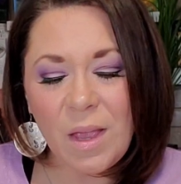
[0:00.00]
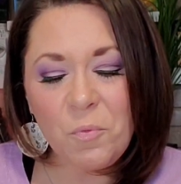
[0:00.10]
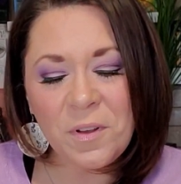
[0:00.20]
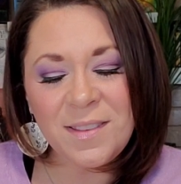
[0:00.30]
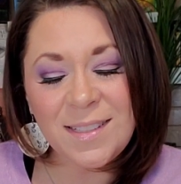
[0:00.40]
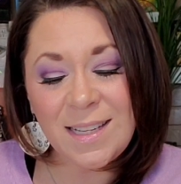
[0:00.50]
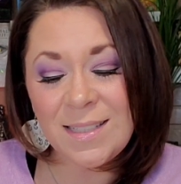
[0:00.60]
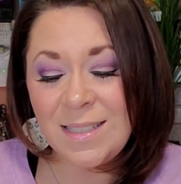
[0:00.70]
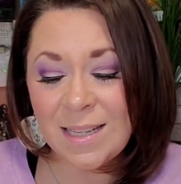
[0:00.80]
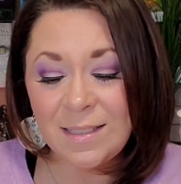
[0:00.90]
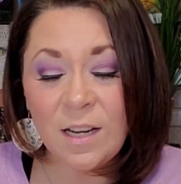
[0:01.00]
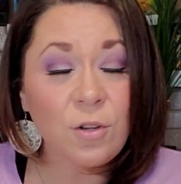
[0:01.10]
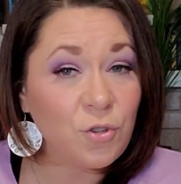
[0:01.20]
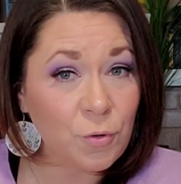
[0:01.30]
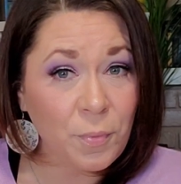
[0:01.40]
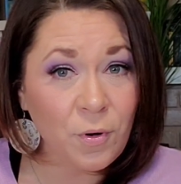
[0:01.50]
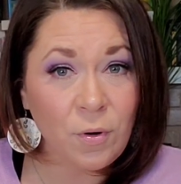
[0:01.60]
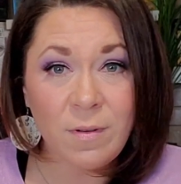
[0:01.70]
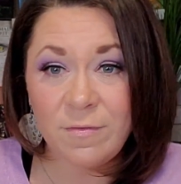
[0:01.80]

with the Sun sextile Jupiter,